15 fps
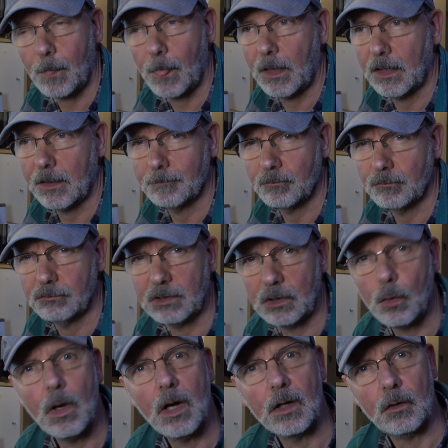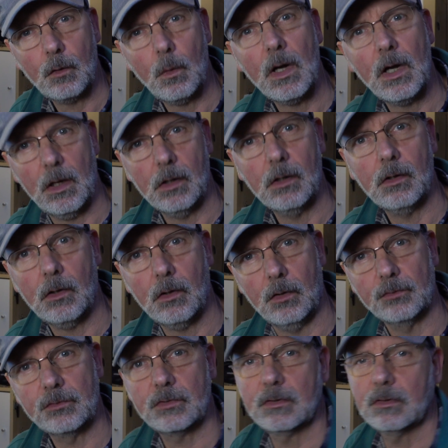required quite a
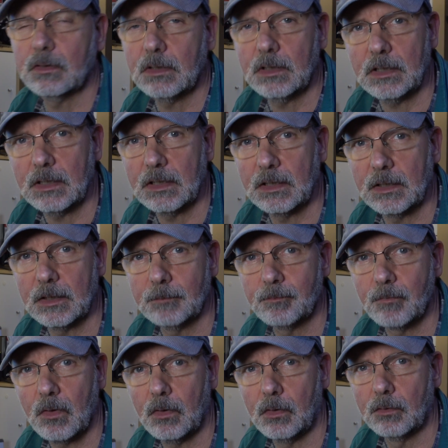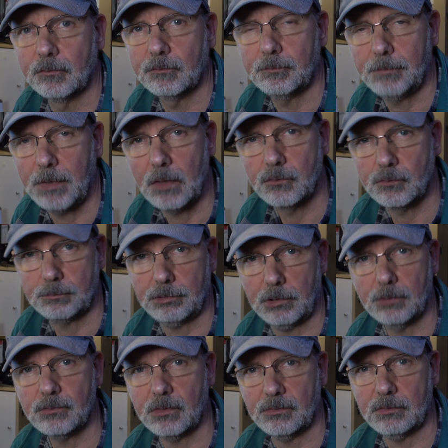lot of
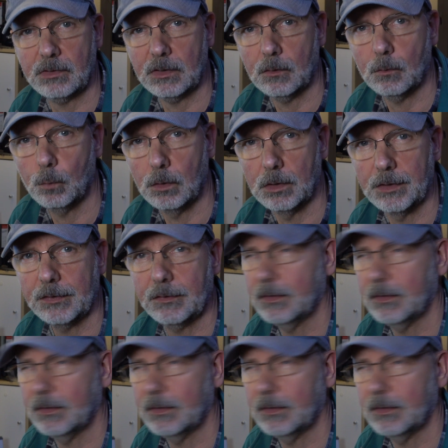post-processing work,